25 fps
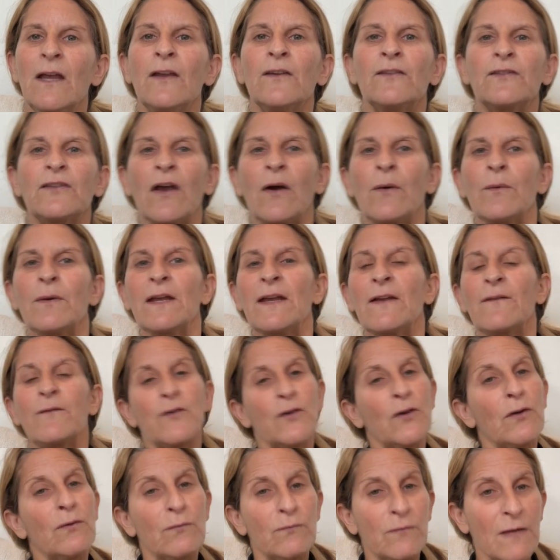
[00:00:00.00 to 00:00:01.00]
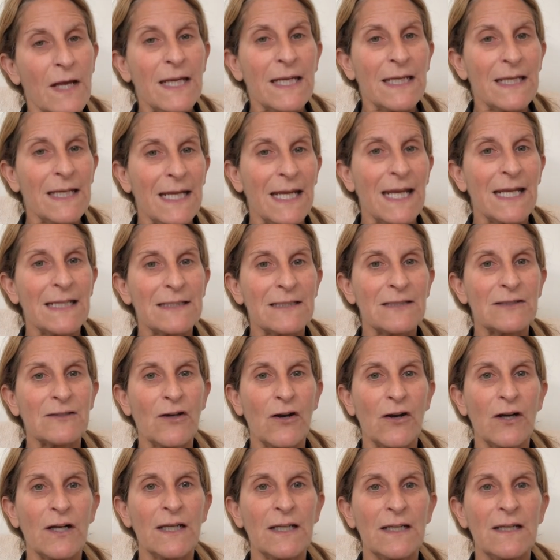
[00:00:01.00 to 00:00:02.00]
So if you're ready to get
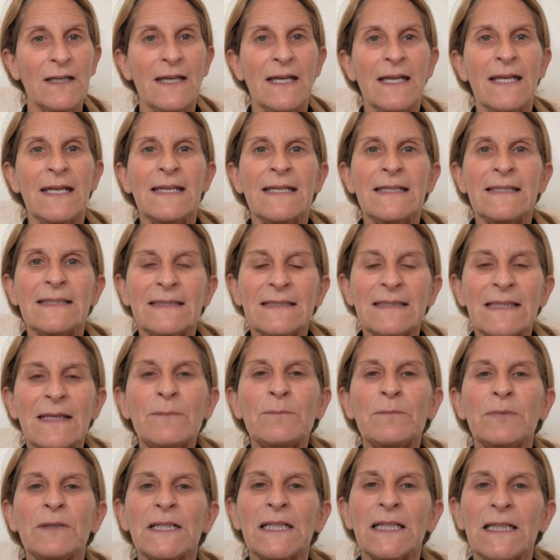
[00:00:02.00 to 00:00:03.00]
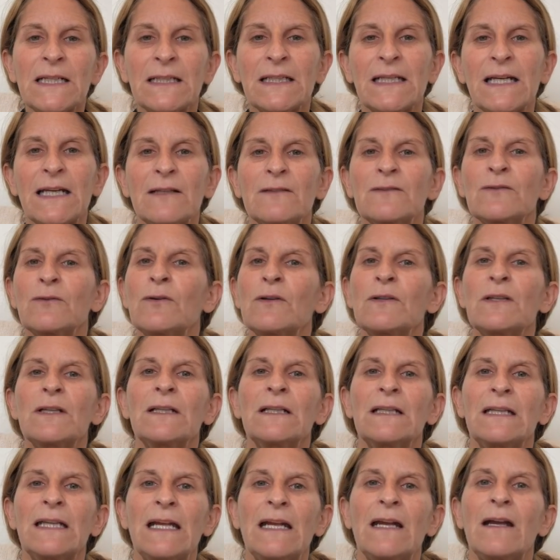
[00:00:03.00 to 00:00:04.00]
started, simply click on the
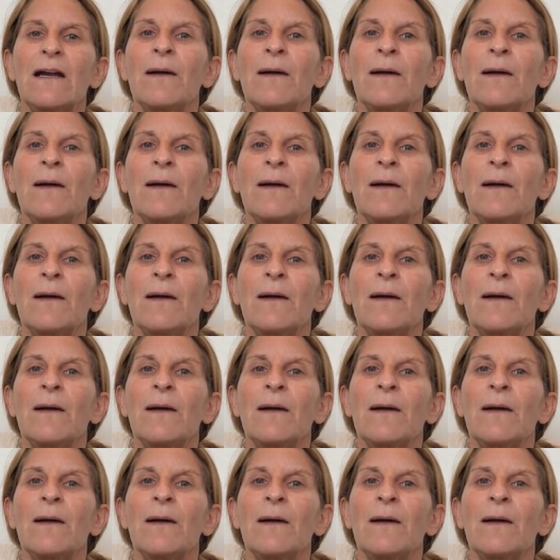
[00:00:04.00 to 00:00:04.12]
link